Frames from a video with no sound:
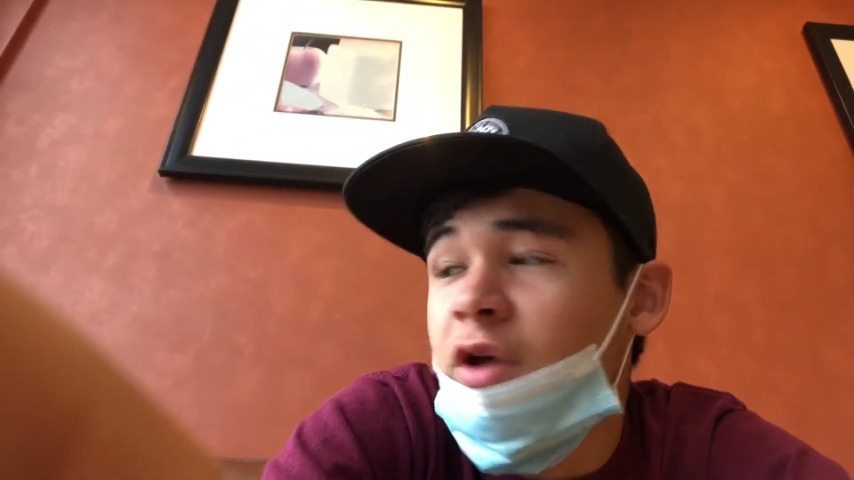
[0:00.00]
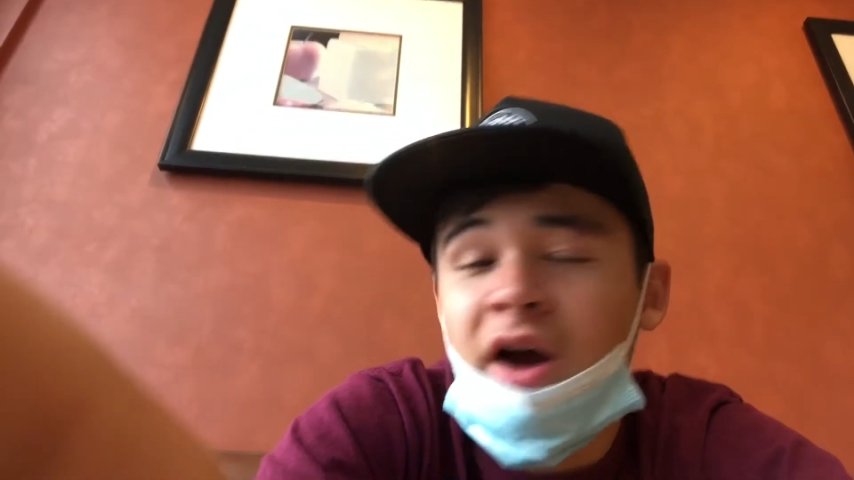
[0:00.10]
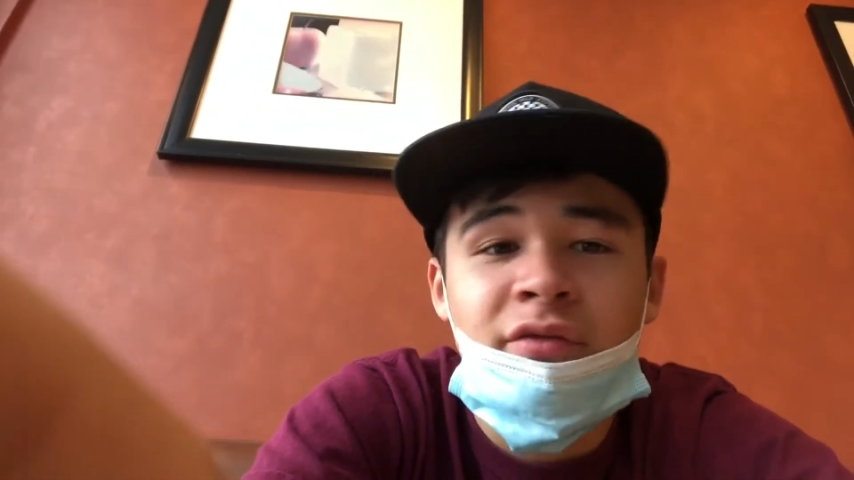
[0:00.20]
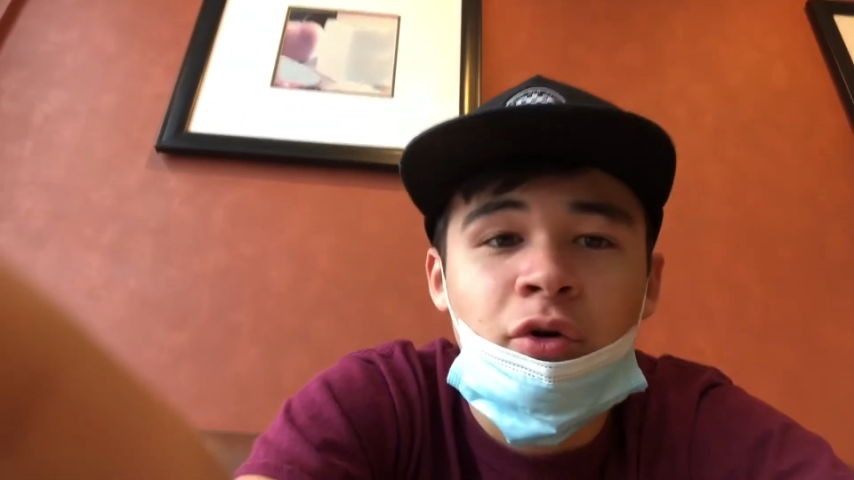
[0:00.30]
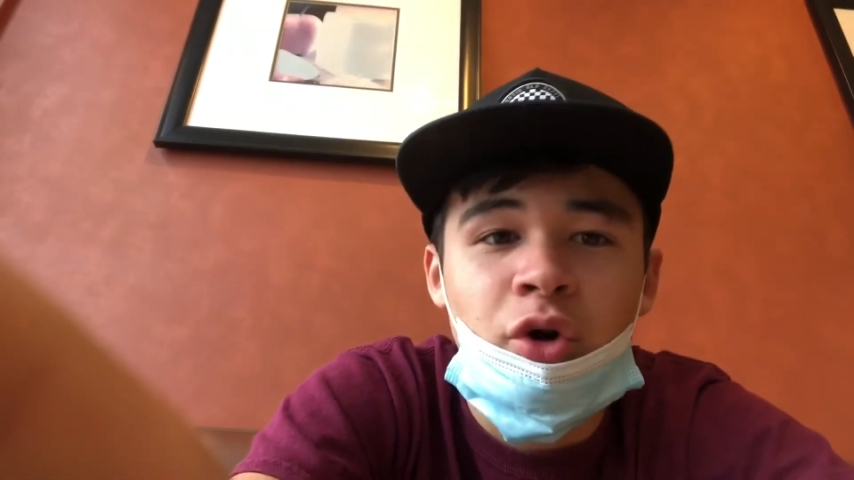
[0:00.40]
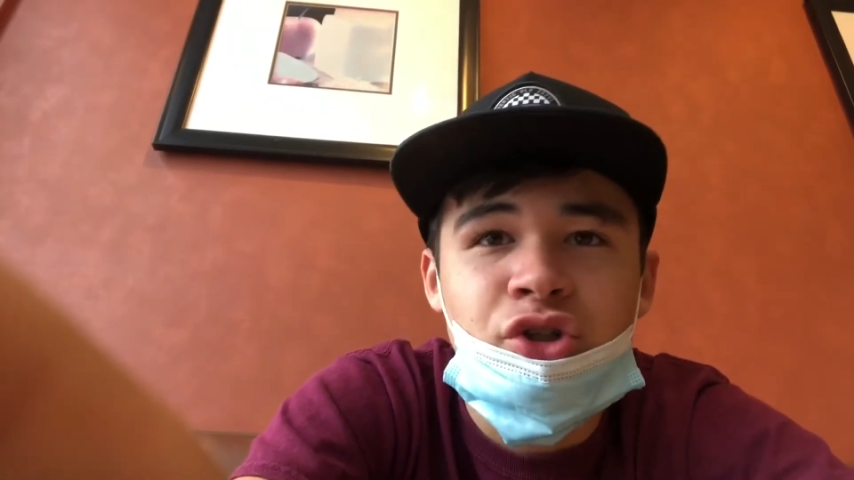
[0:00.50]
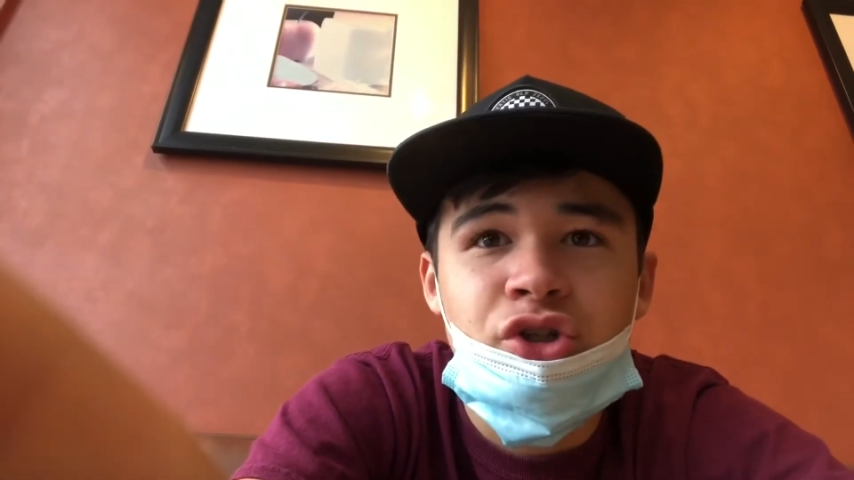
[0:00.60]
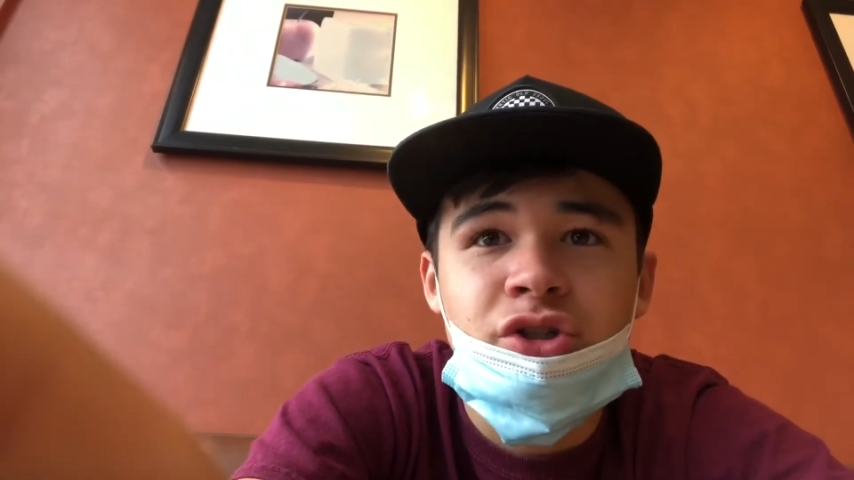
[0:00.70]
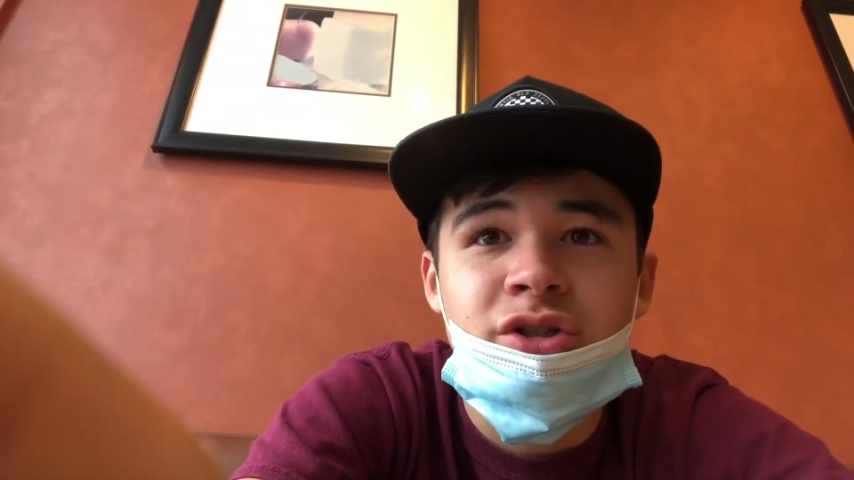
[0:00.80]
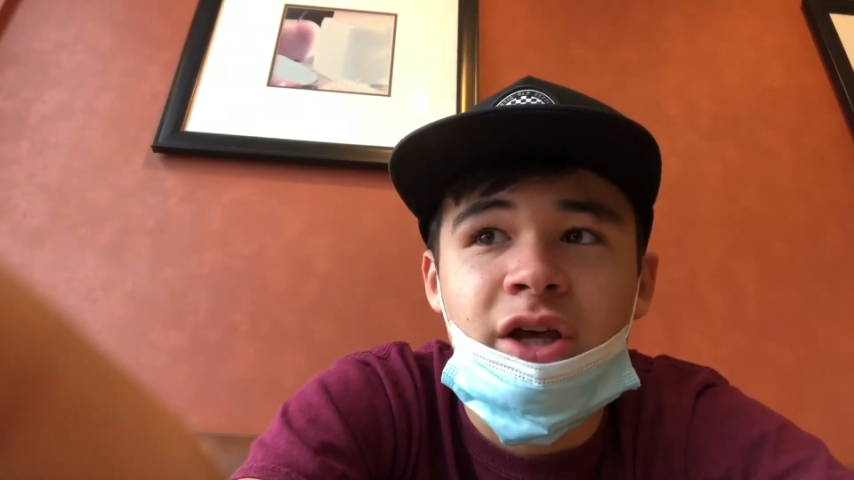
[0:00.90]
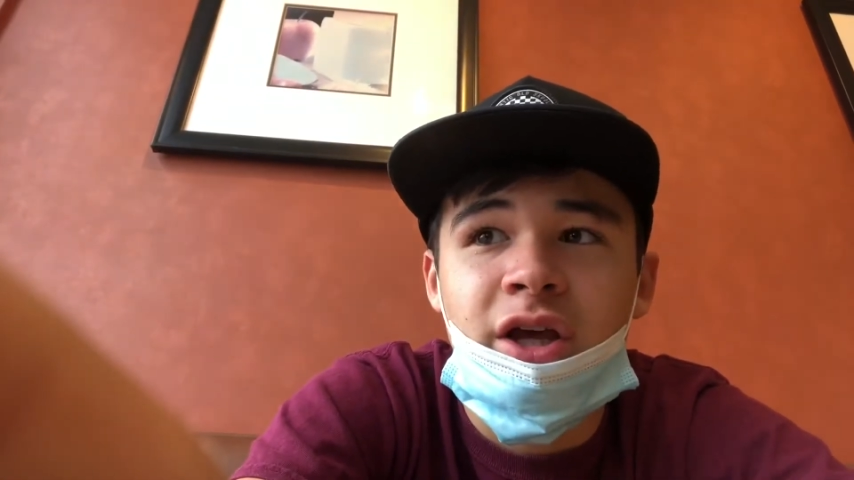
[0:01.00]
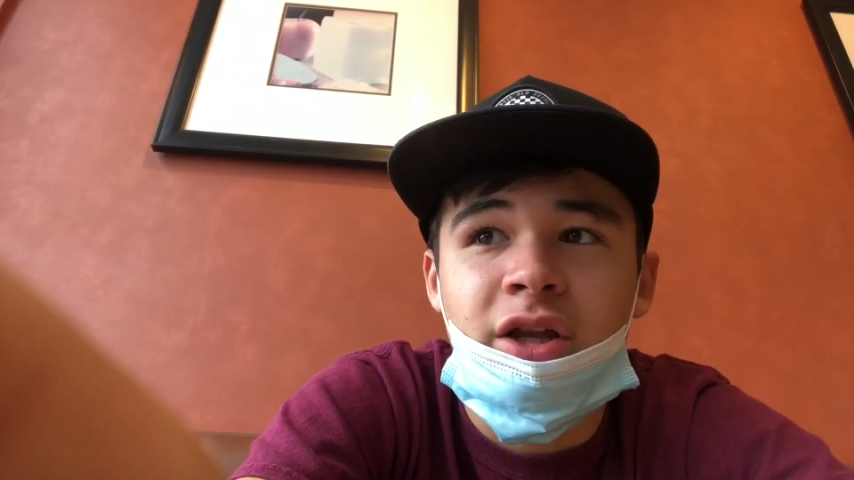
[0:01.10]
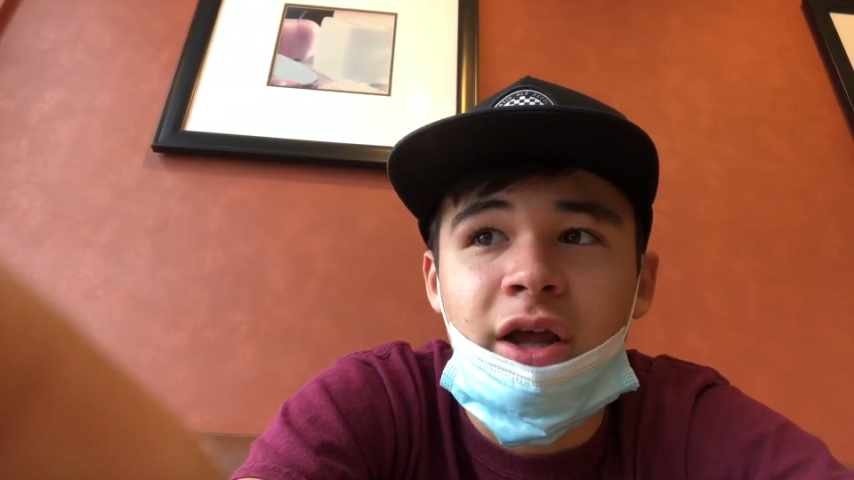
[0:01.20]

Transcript: you have questions and